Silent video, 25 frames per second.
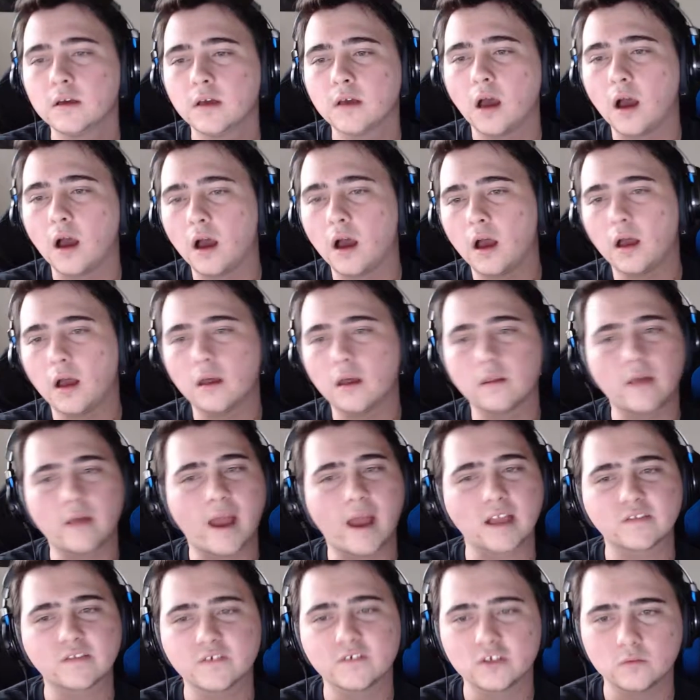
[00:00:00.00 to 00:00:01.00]

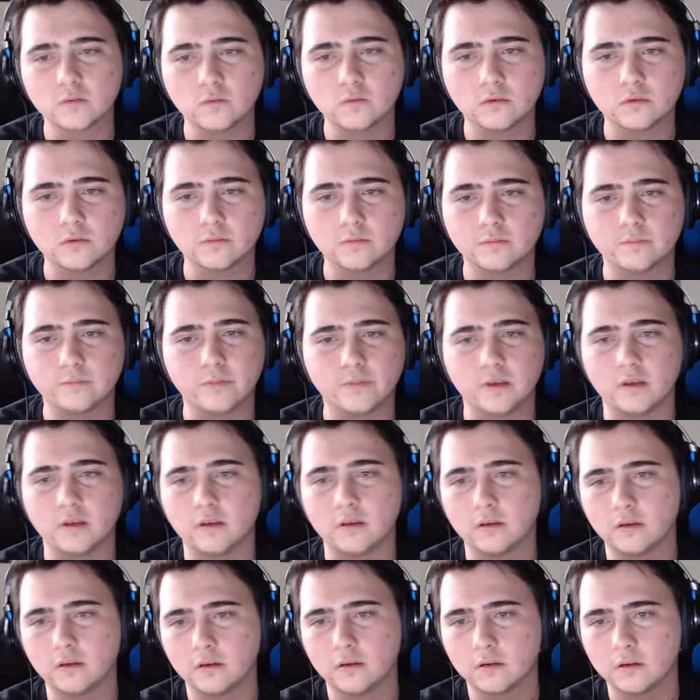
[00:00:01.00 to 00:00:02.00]
Activision will
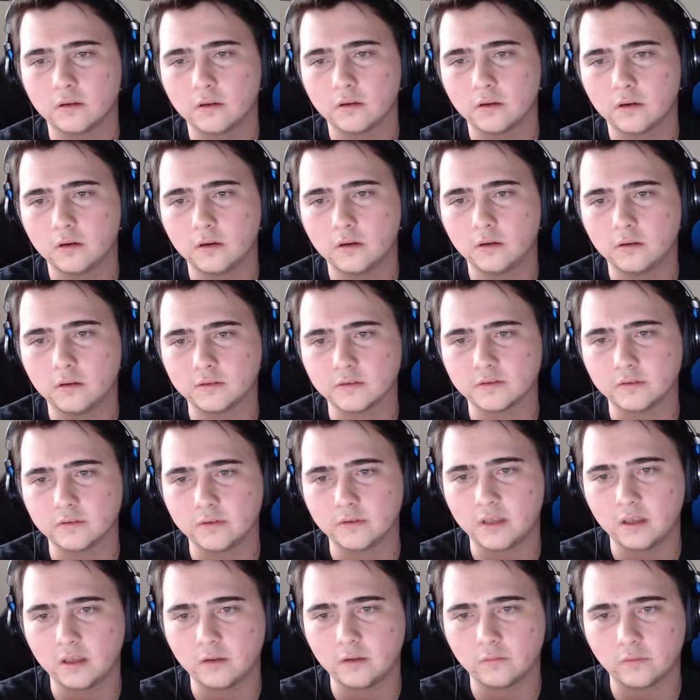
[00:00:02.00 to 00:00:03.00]
be also
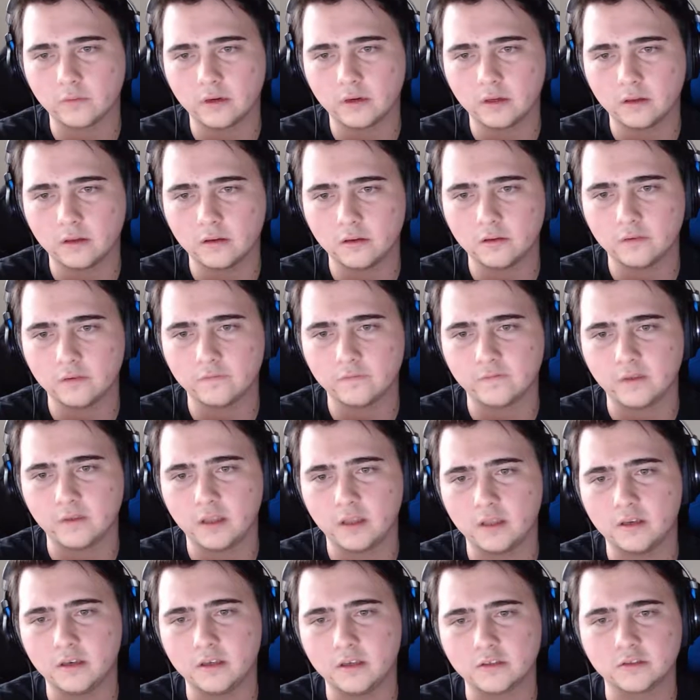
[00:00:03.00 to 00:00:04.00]
getting rid of
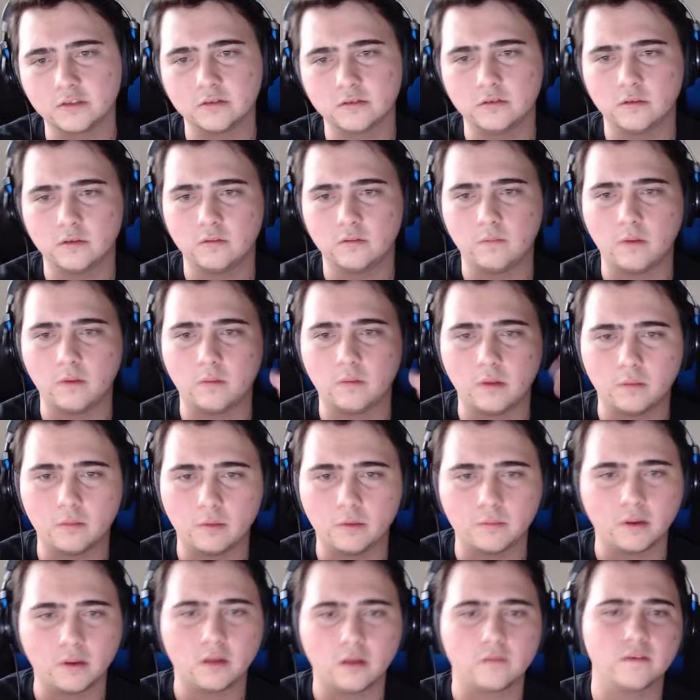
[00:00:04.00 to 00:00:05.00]
initial blah, blah, blah,
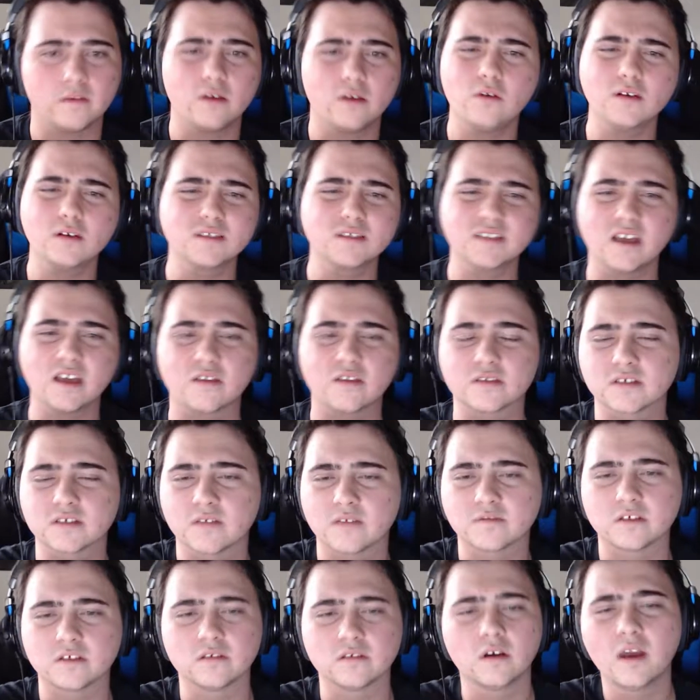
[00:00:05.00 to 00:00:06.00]
blah. They go on to say other
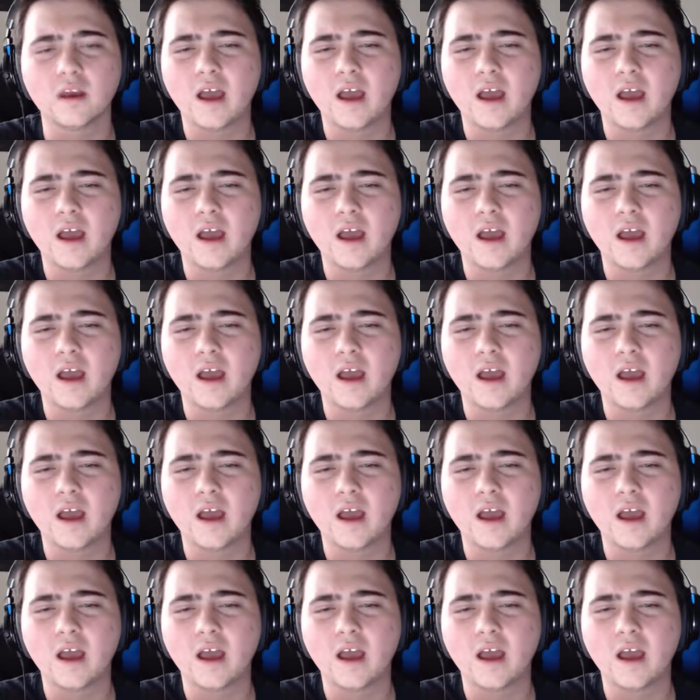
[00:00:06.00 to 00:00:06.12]
stuff too.